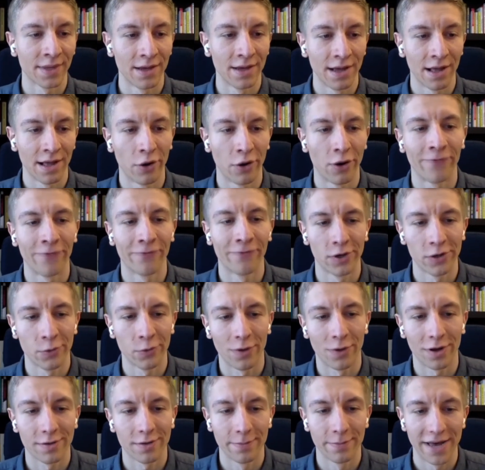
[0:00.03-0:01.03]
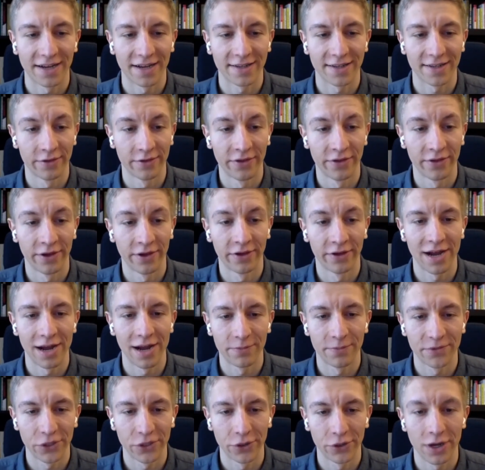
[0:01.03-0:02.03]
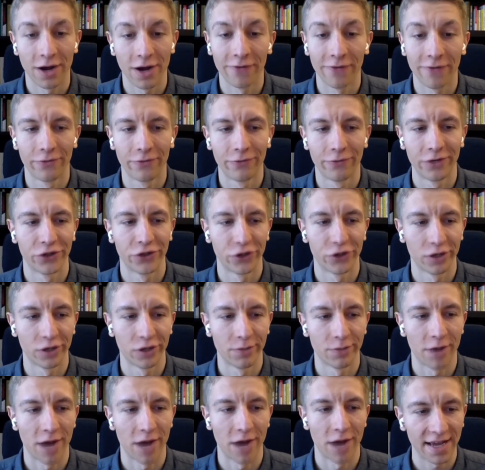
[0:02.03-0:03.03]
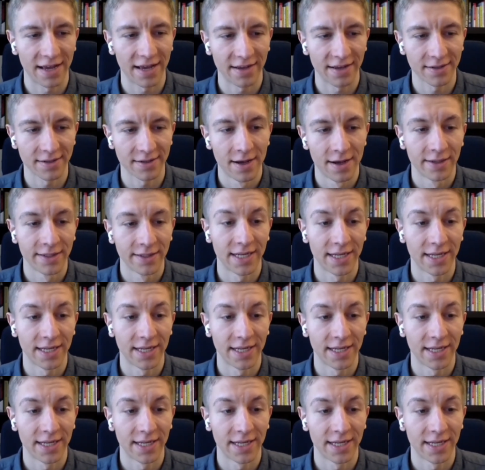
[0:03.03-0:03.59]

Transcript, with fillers: Hello, everyone, and welcome back to another episode of the Reader Journey podcast.